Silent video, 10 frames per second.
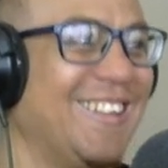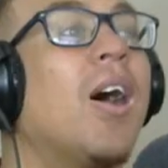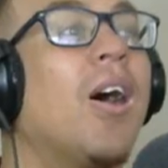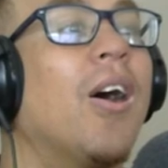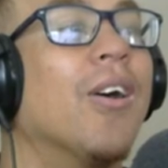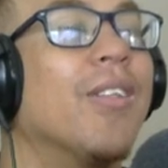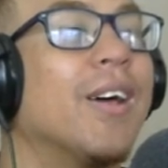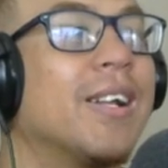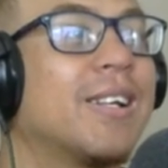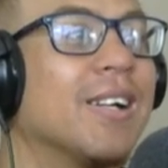Oh,
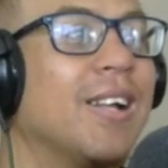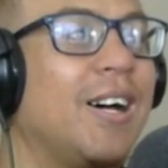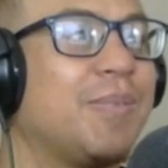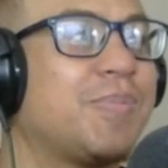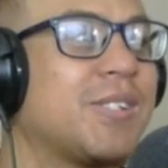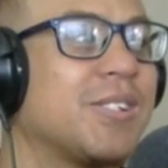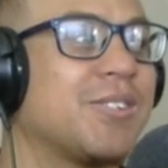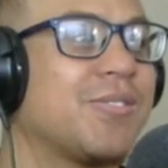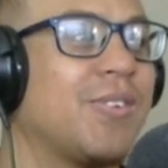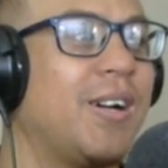that collapse
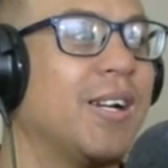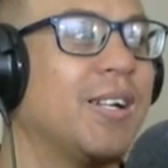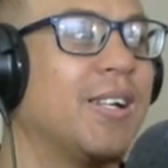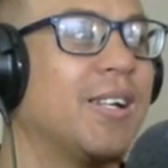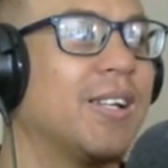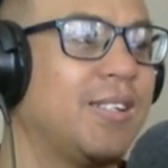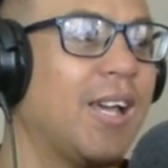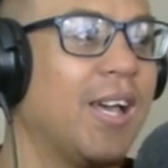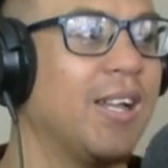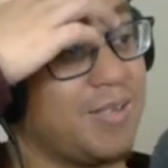is finally dead.